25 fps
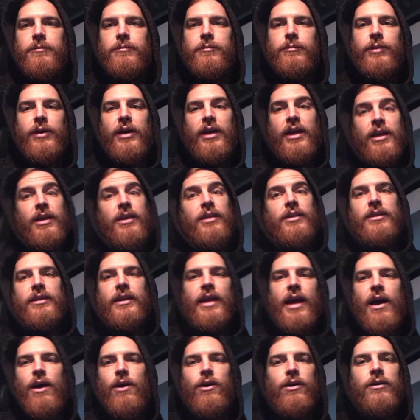but
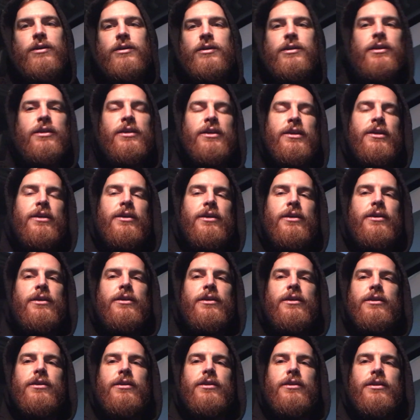now
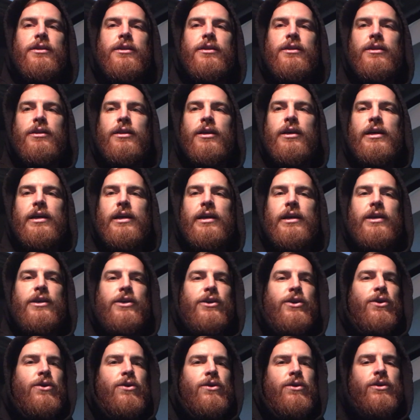uh,
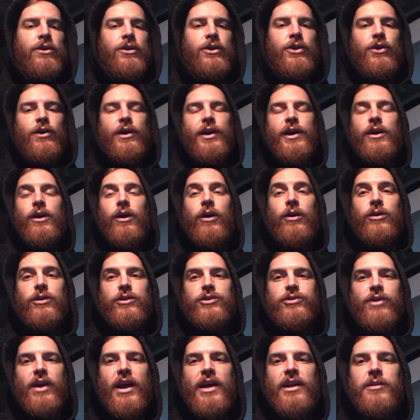you don't you don't hear all
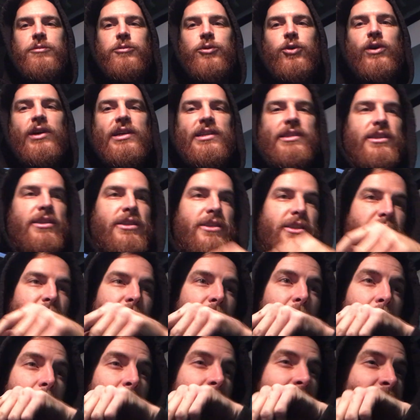those random noises.
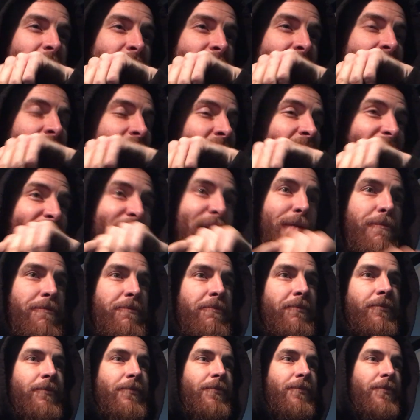So uh,
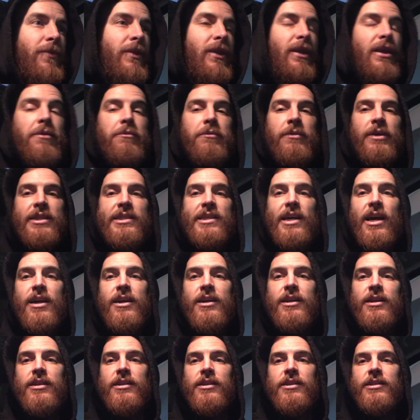I'm
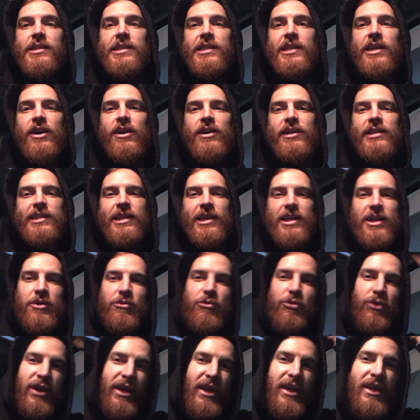excited to see how it's gonna
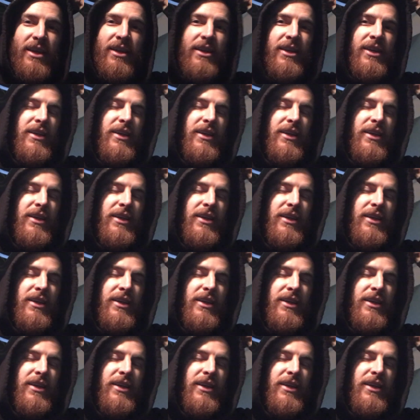be